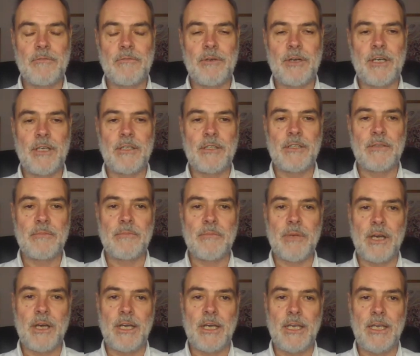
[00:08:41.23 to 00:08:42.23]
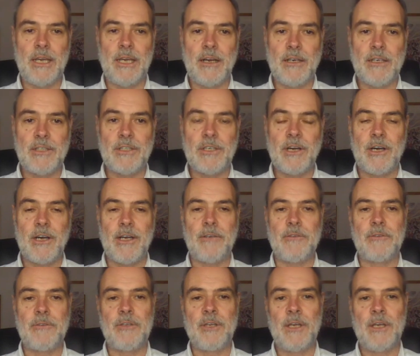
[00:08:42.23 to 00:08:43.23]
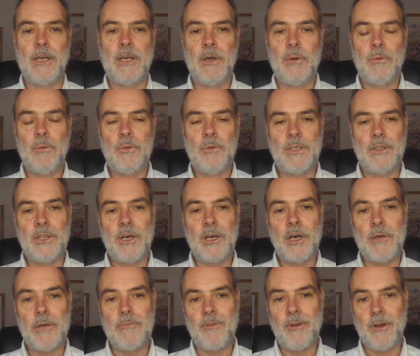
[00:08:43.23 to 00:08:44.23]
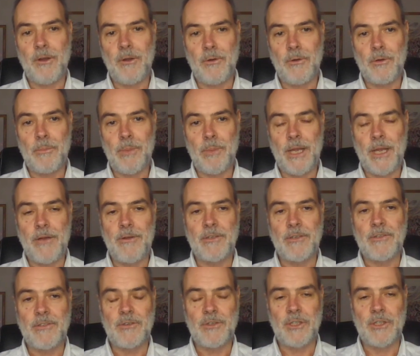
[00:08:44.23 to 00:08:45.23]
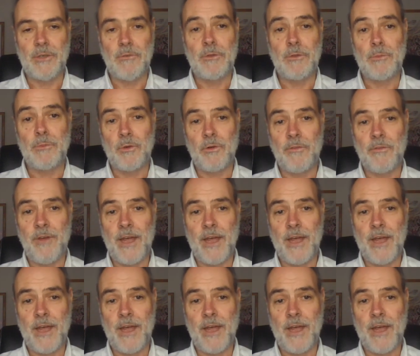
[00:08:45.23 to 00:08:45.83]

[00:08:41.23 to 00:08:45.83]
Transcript: Whereas my younger child was in the home for a longer period, so she was more mm.